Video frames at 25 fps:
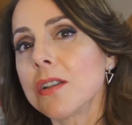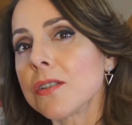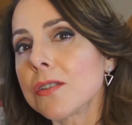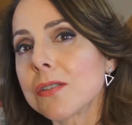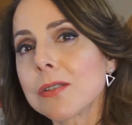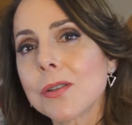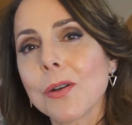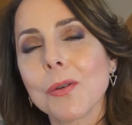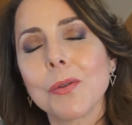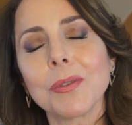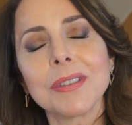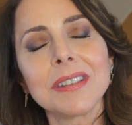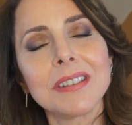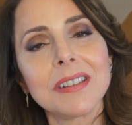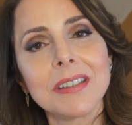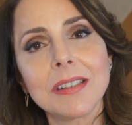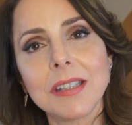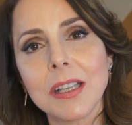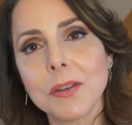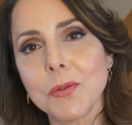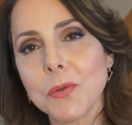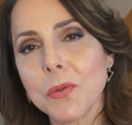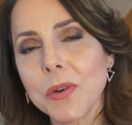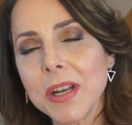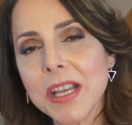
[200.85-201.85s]
So
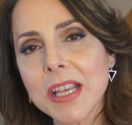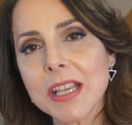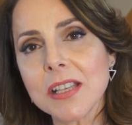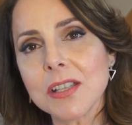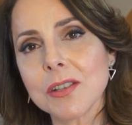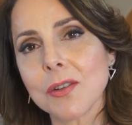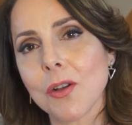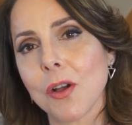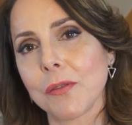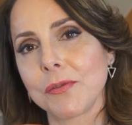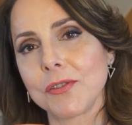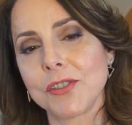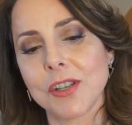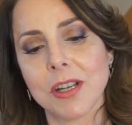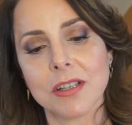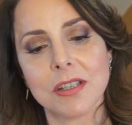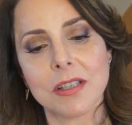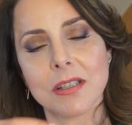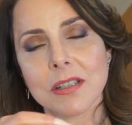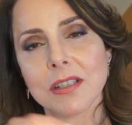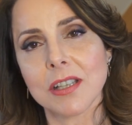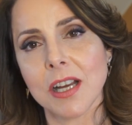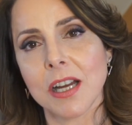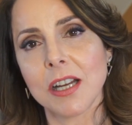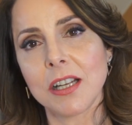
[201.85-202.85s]
the risk of
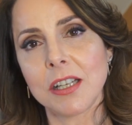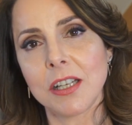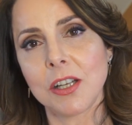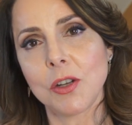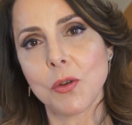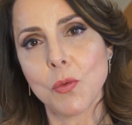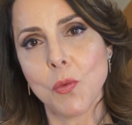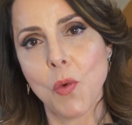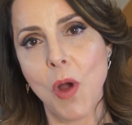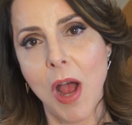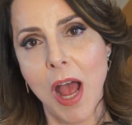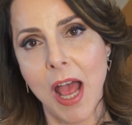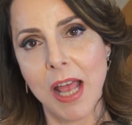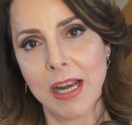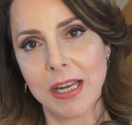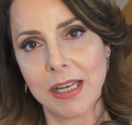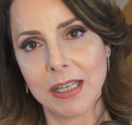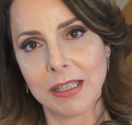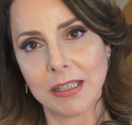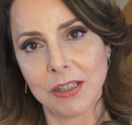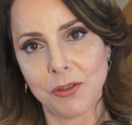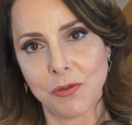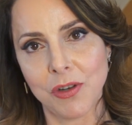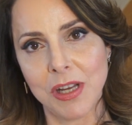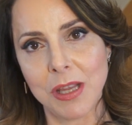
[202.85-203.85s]
just turning
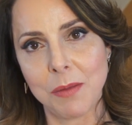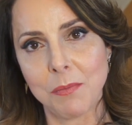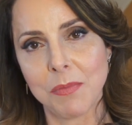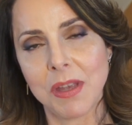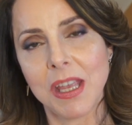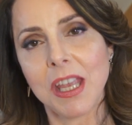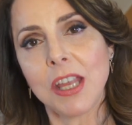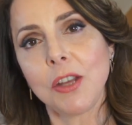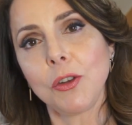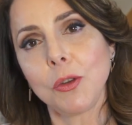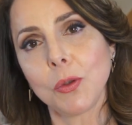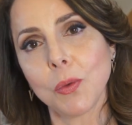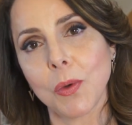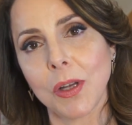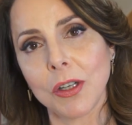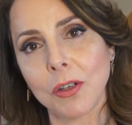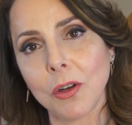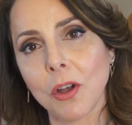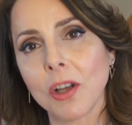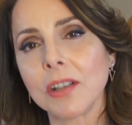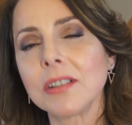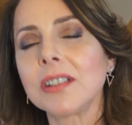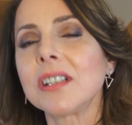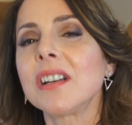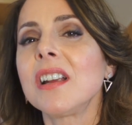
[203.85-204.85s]
one dream into
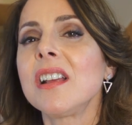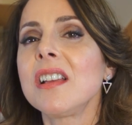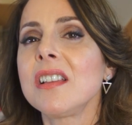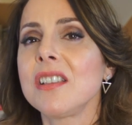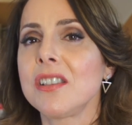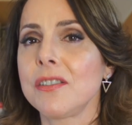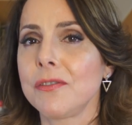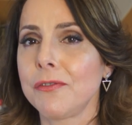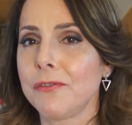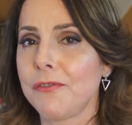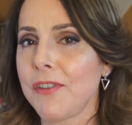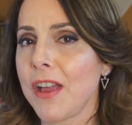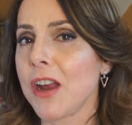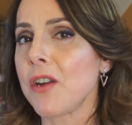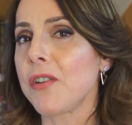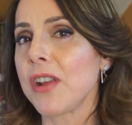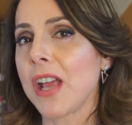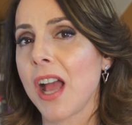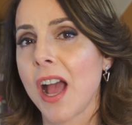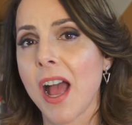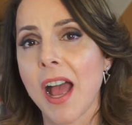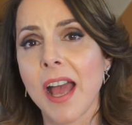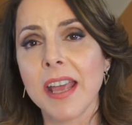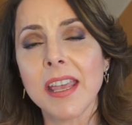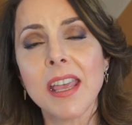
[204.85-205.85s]
another is very
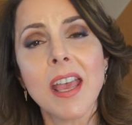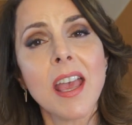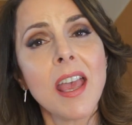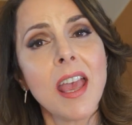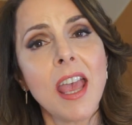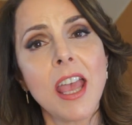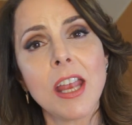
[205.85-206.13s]
high,